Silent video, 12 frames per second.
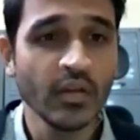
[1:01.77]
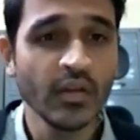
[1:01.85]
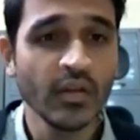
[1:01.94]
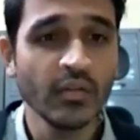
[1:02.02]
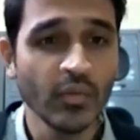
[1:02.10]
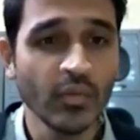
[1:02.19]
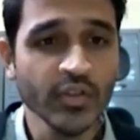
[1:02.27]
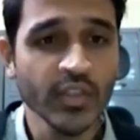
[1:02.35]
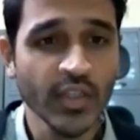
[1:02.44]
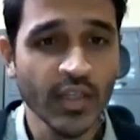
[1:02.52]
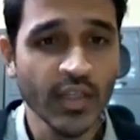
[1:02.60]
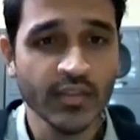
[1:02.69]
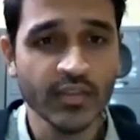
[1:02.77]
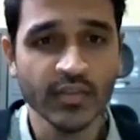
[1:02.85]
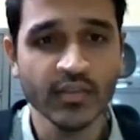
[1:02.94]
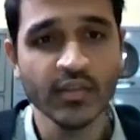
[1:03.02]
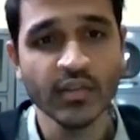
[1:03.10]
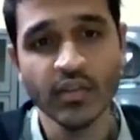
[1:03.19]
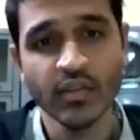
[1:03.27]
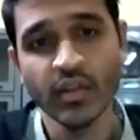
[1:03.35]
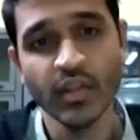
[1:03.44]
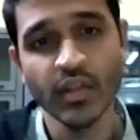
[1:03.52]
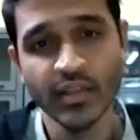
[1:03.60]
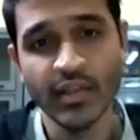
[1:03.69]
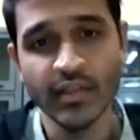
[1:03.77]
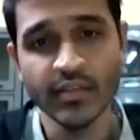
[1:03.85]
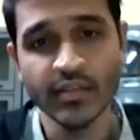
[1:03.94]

In most cases, nonetheless,